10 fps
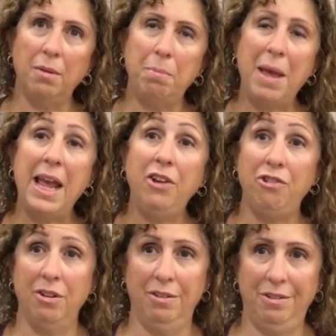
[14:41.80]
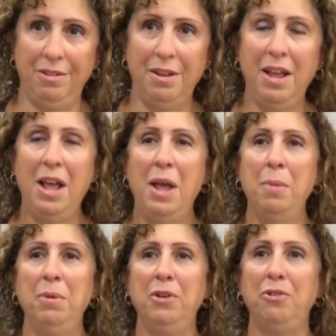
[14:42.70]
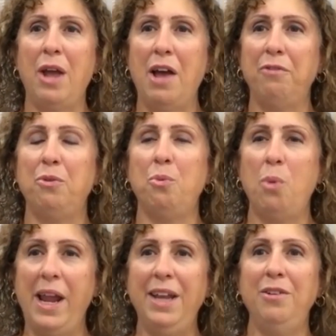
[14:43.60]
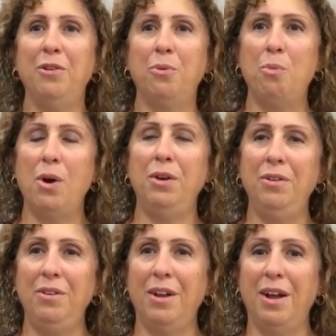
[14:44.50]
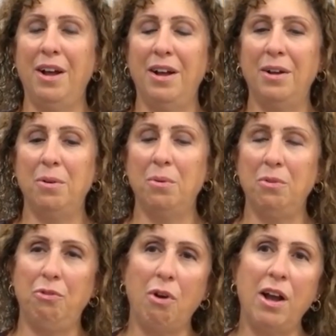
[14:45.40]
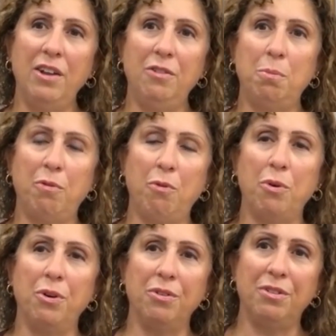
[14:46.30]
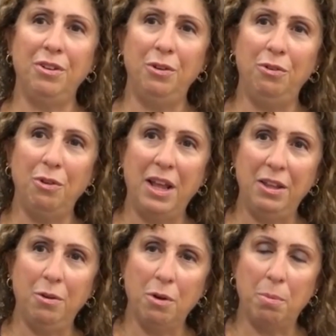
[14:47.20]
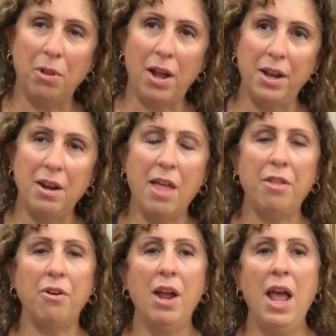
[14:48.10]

patience, because you have to wait until one dries before you apply another.